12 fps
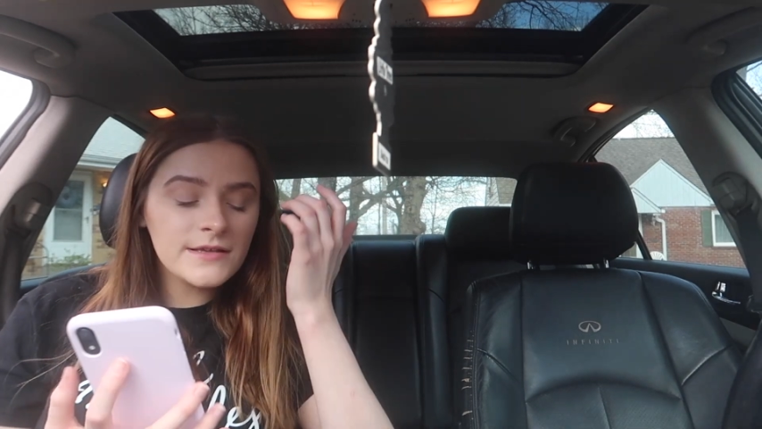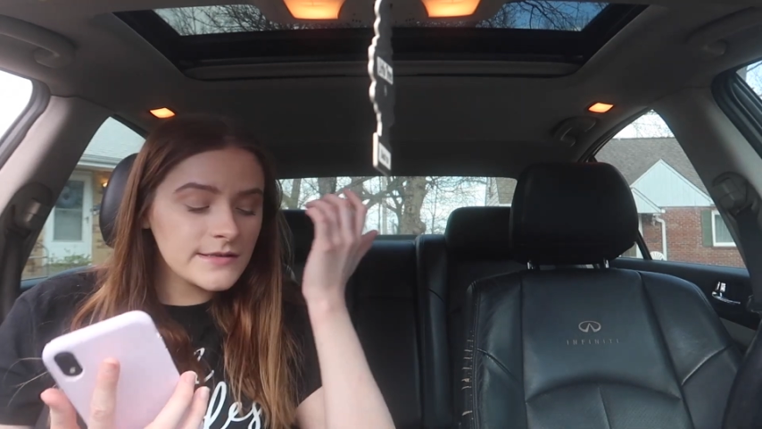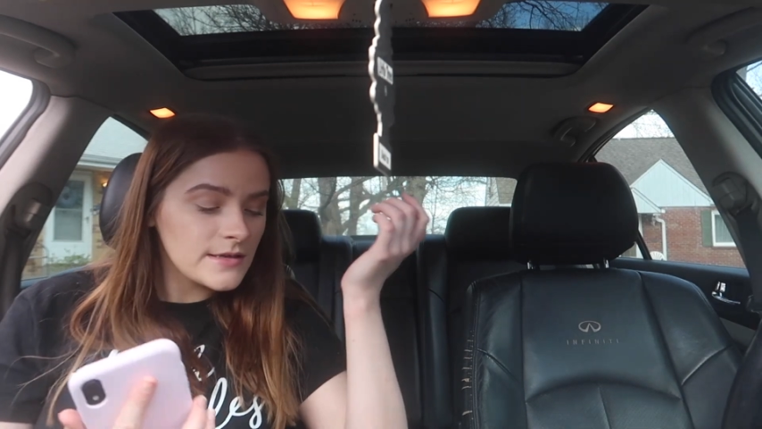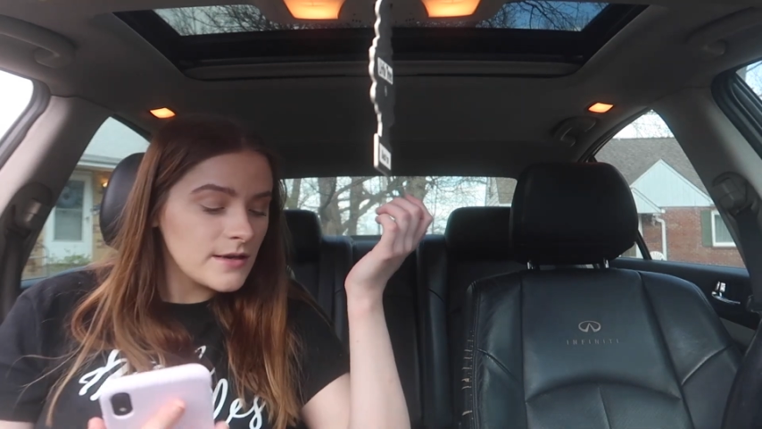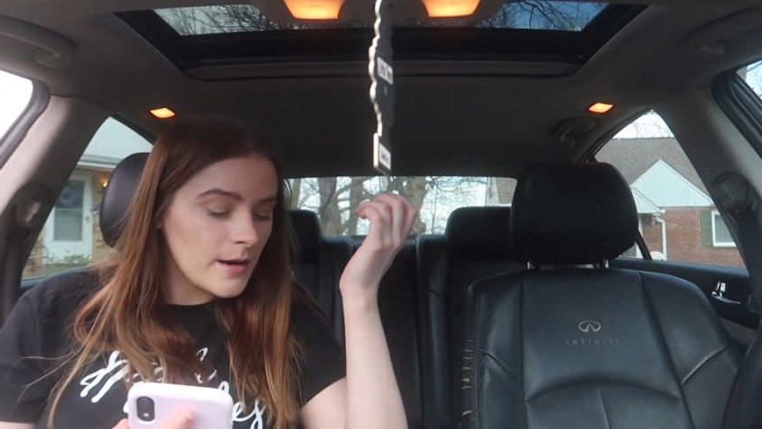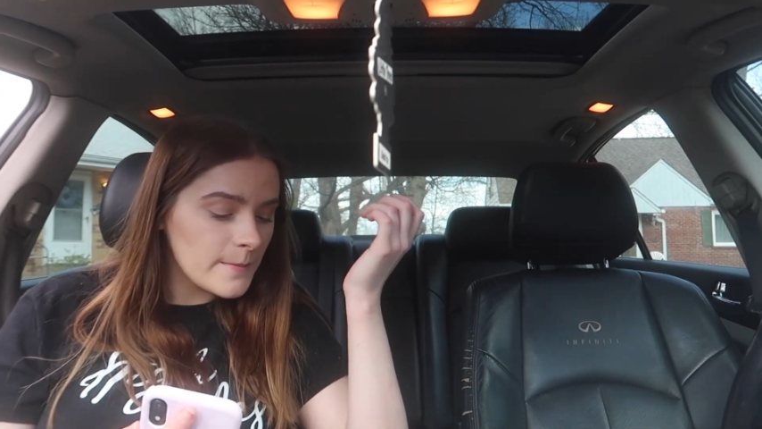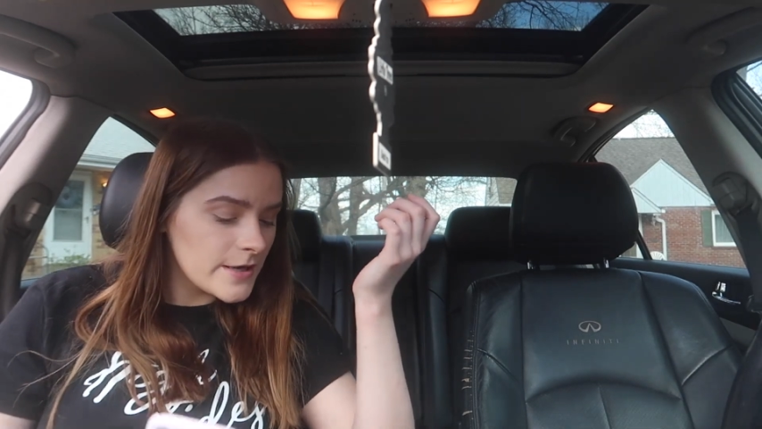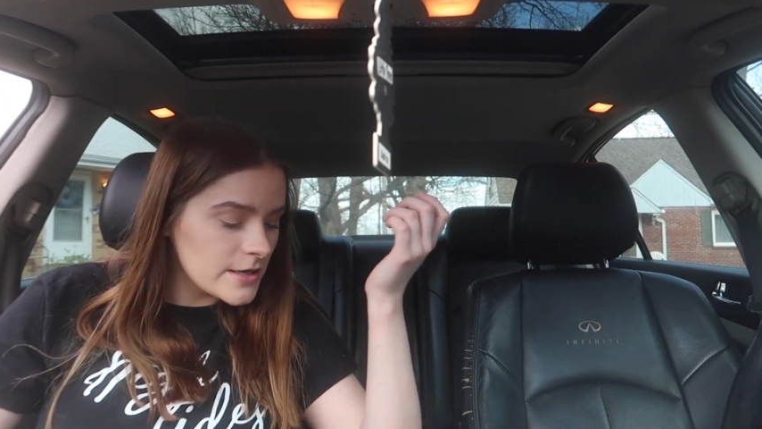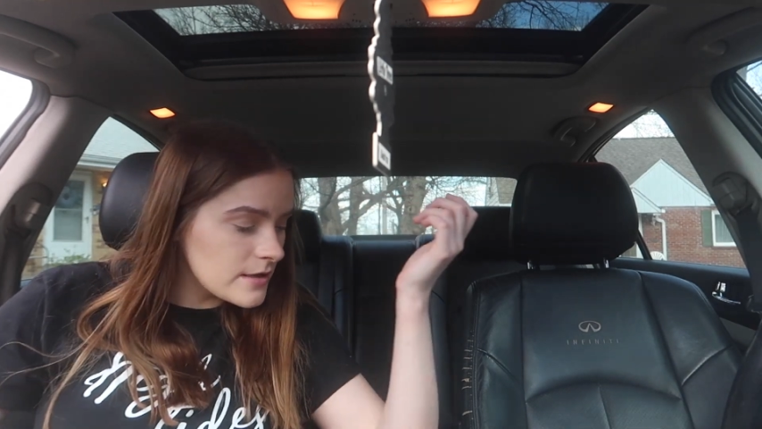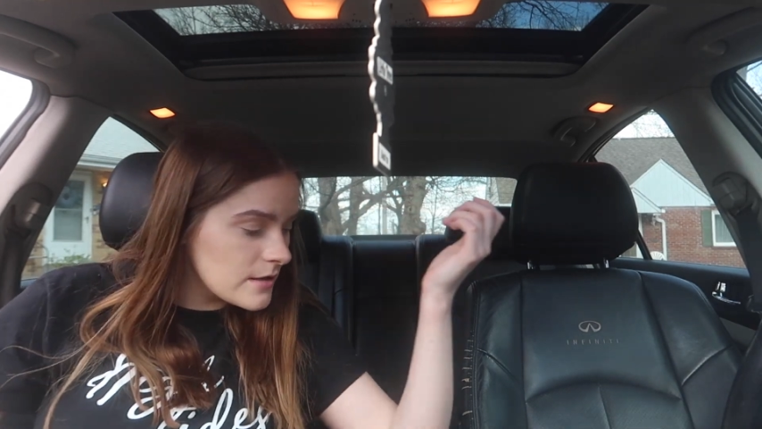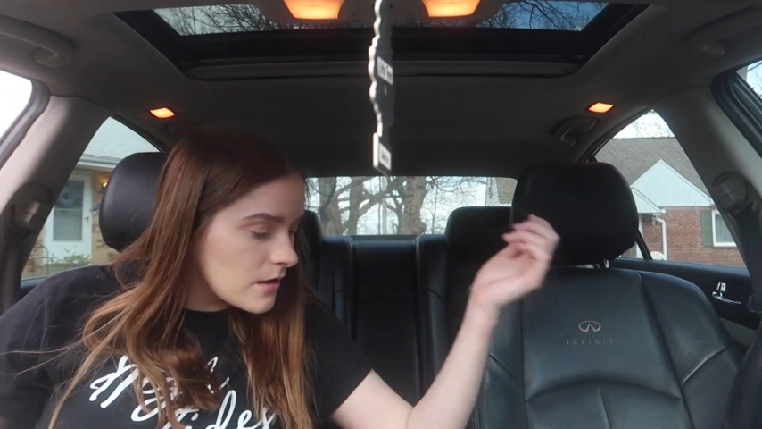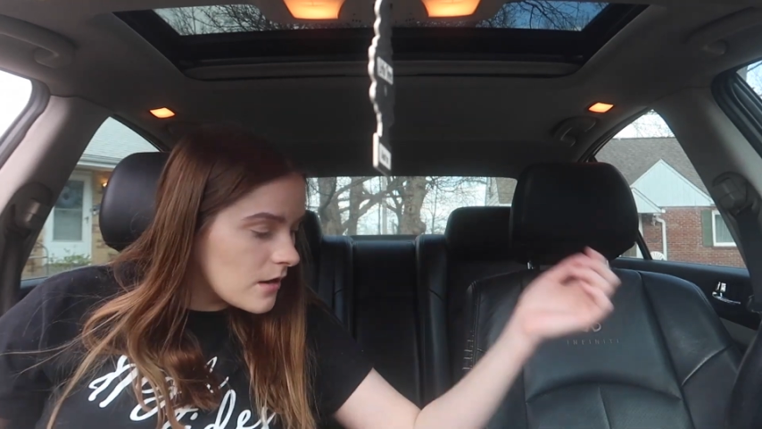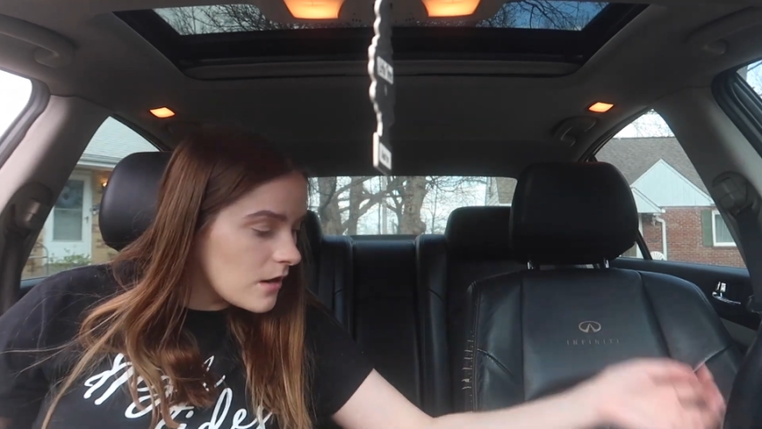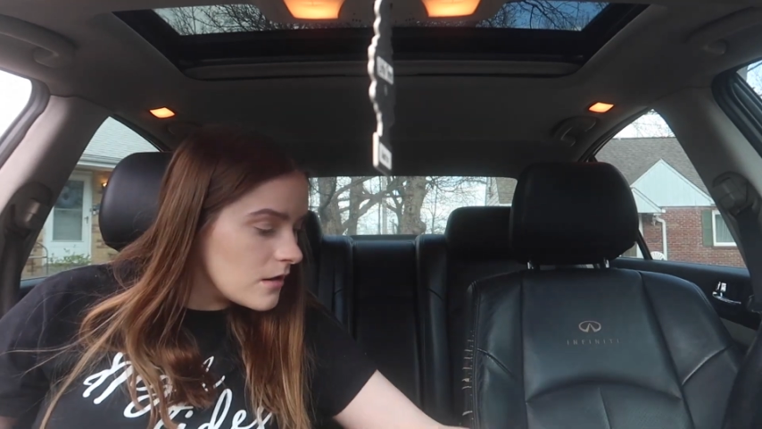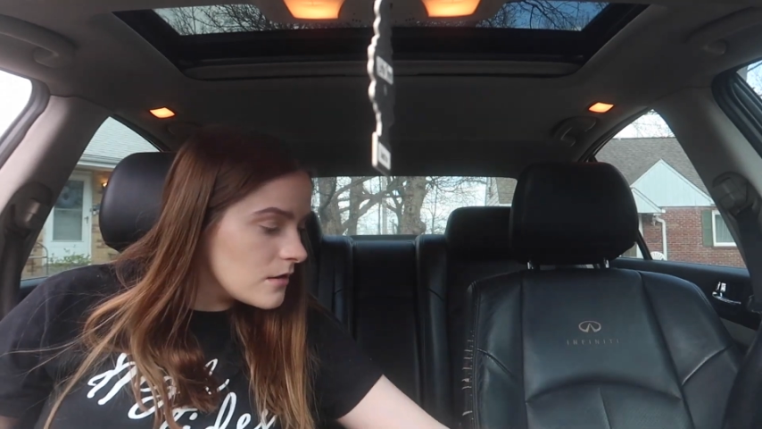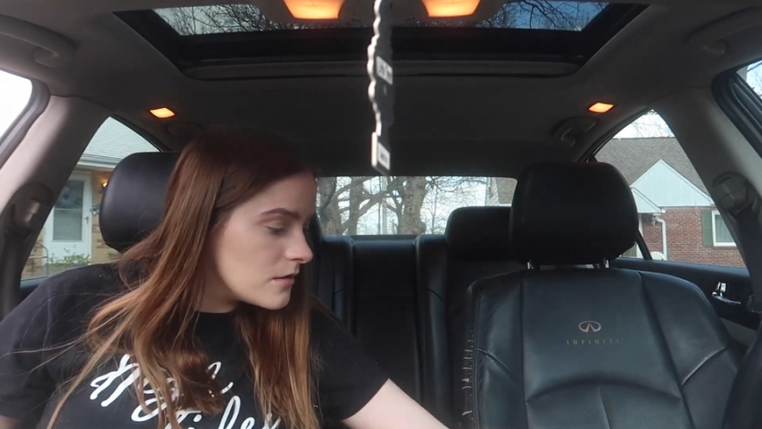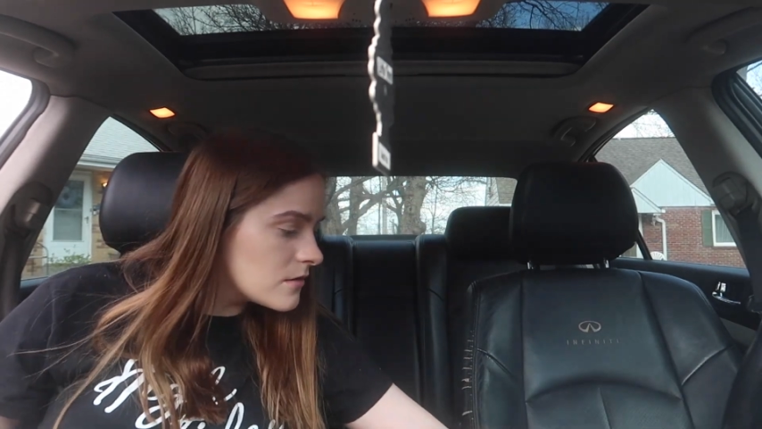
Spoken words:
is he not picking up?